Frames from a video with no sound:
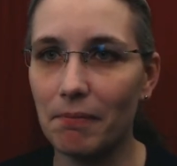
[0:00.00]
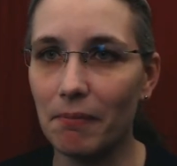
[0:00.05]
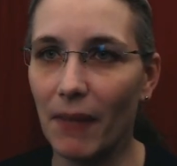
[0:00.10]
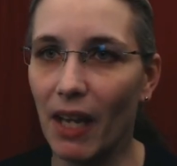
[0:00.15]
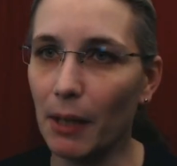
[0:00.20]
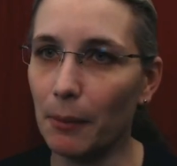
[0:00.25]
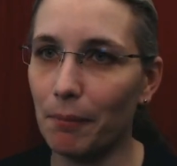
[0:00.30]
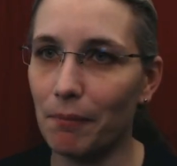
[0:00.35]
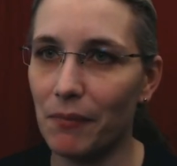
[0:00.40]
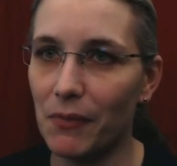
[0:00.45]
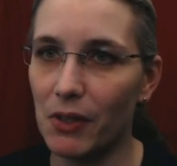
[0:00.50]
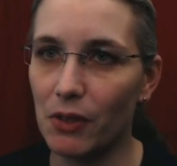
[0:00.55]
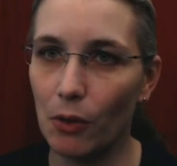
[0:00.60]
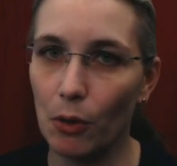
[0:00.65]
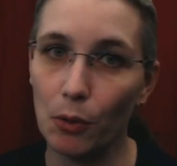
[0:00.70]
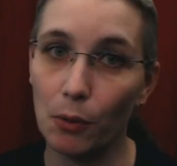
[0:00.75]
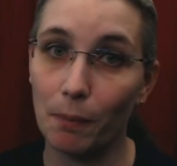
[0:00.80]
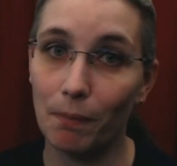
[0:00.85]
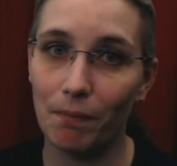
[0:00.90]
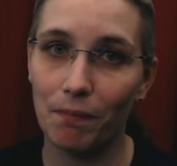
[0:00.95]
Yeah,
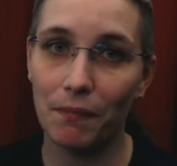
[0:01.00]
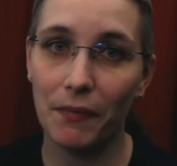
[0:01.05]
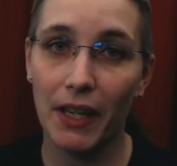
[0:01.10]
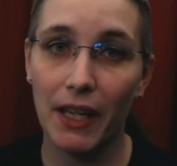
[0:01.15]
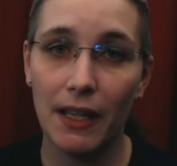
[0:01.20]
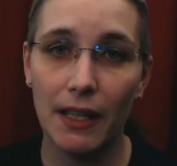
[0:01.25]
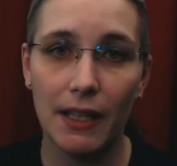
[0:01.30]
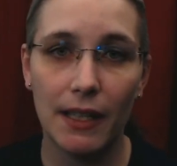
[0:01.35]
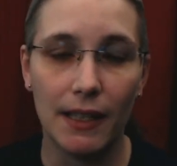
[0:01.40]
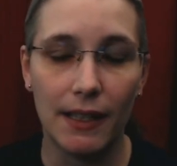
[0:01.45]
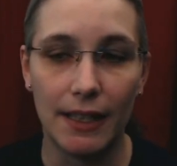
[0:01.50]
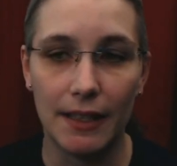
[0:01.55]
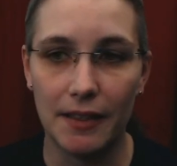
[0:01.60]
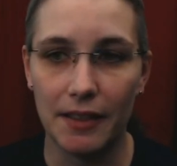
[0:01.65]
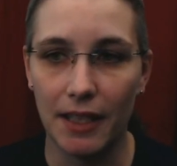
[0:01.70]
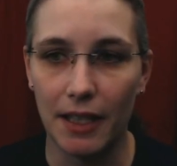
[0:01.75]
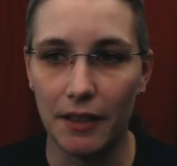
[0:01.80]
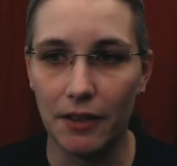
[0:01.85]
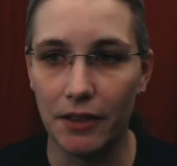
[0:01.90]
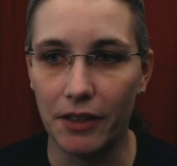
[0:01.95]
so let's
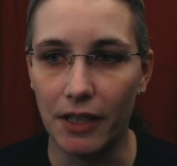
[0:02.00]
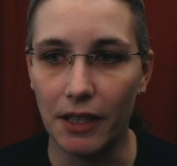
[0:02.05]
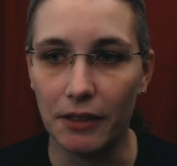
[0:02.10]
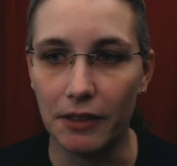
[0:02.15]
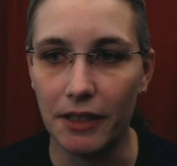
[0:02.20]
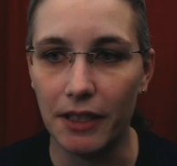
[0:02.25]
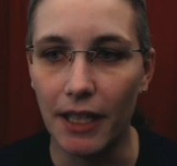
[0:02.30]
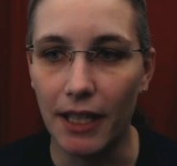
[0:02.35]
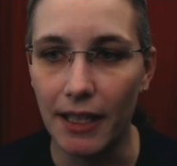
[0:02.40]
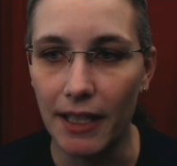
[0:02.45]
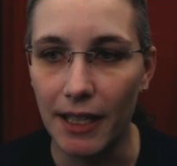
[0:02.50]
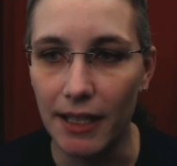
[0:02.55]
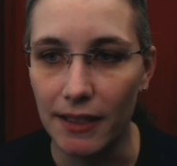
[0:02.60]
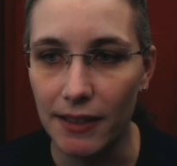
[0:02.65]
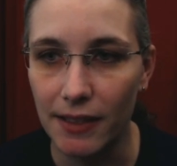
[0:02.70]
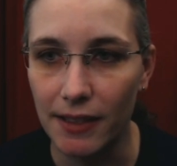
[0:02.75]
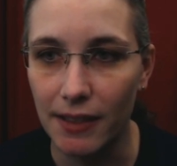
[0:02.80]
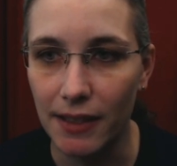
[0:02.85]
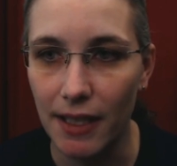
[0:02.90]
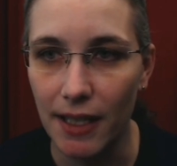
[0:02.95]
get it started, I
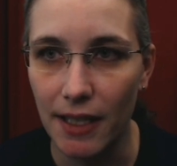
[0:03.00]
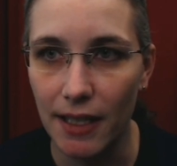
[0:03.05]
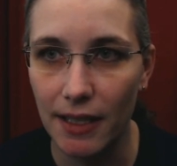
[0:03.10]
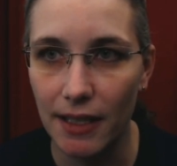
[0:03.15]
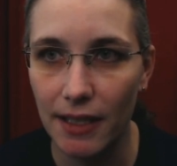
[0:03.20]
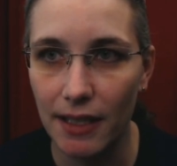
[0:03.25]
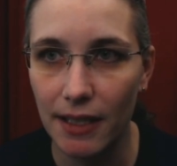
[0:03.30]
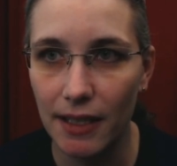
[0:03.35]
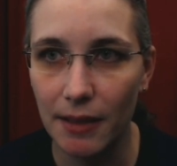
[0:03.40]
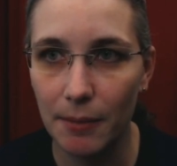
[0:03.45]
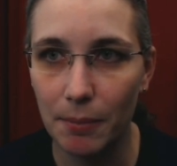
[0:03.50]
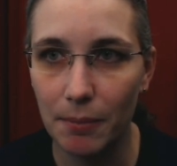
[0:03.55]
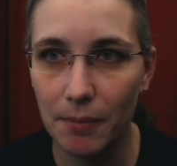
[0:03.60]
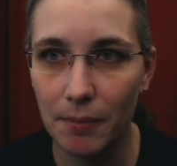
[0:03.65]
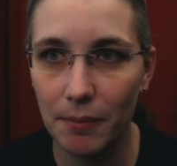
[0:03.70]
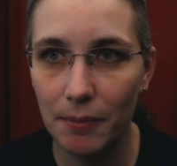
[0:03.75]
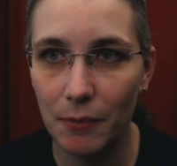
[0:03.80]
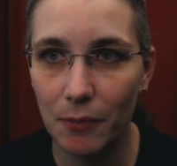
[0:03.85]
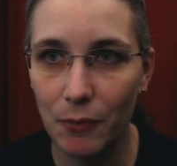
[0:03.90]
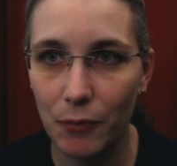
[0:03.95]
guess.
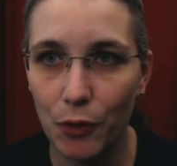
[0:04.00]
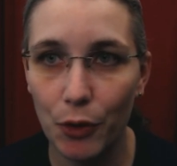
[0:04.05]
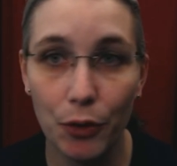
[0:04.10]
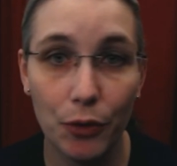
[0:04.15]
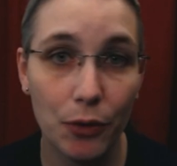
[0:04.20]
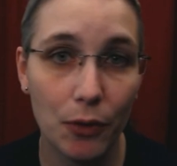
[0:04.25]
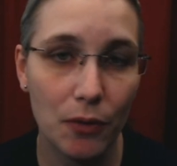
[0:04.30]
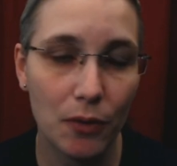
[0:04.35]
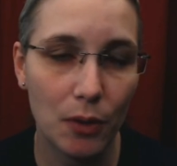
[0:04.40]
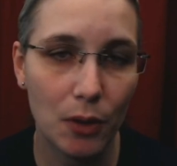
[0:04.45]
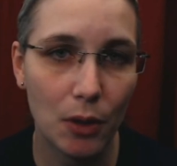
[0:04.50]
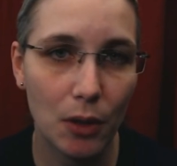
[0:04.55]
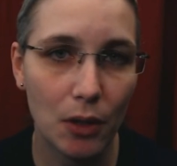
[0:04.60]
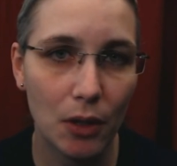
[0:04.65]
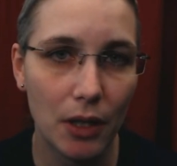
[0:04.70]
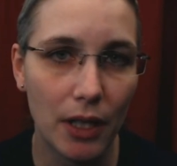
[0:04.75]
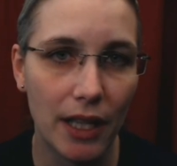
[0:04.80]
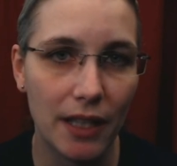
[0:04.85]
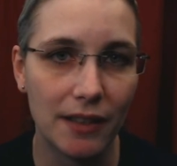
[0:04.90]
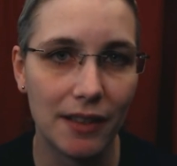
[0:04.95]
Um, first of
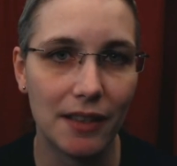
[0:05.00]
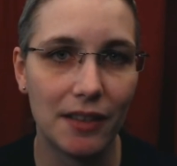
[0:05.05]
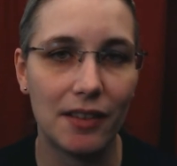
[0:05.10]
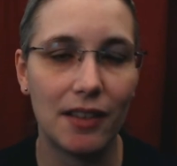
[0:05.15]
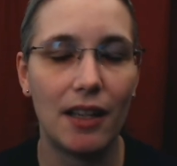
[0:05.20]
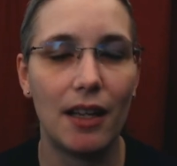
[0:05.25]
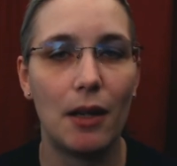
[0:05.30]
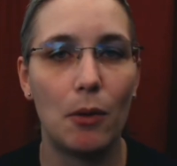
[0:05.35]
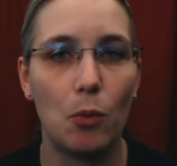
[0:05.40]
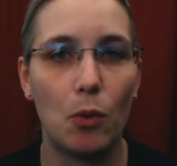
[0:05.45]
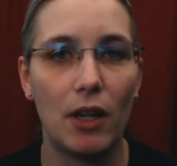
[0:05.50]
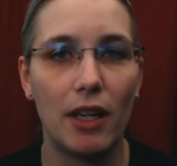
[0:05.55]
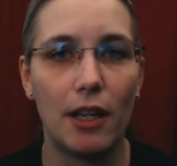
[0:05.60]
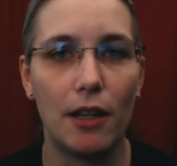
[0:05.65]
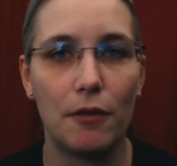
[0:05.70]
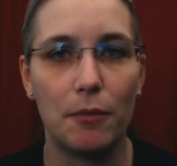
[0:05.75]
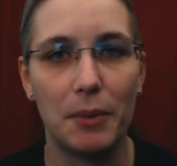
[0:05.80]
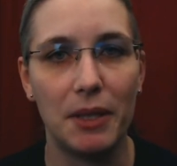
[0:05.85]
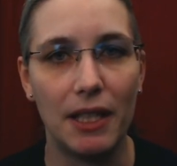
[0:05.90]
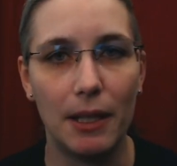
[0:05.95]
all, as I said, what
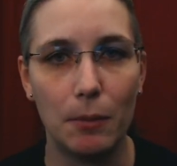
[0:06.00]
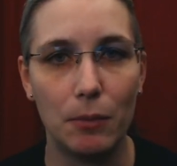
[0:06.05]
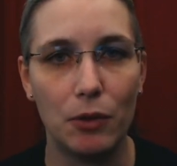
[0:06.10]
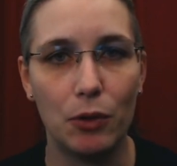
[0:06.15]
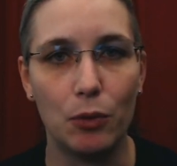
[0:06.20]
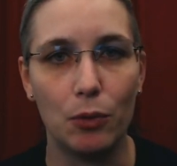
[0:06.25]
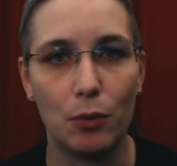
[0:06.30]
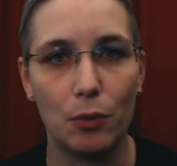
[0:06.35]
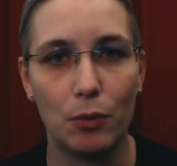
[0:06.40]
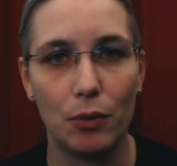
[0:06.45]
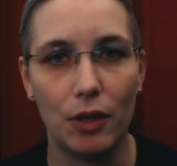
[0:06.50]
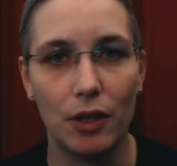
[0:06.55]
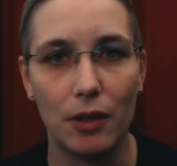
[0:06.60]
I've been up to.